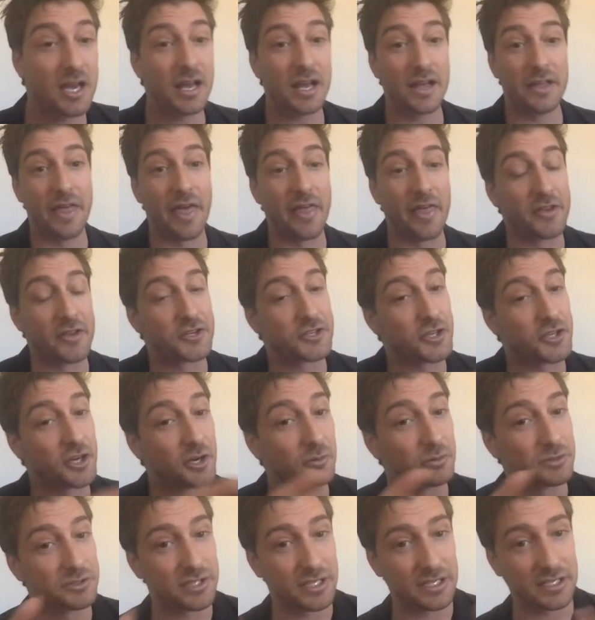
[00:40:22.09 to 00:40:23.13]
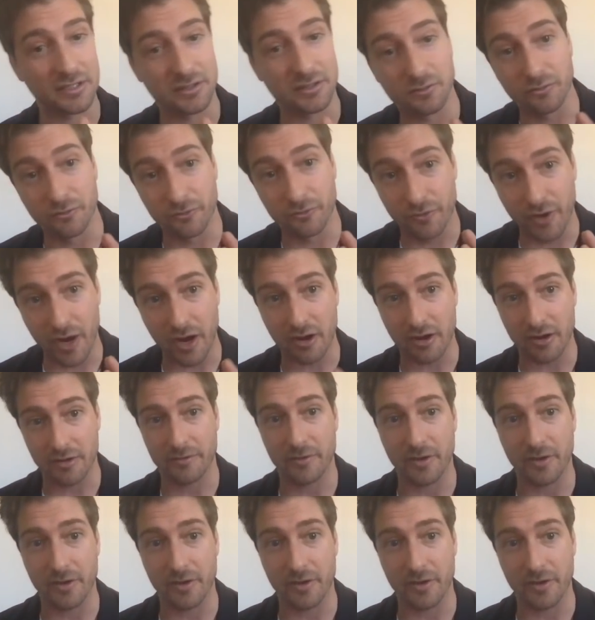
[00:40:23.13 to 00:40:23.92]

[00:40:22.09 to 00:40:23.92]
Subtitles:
And then the show will take a very,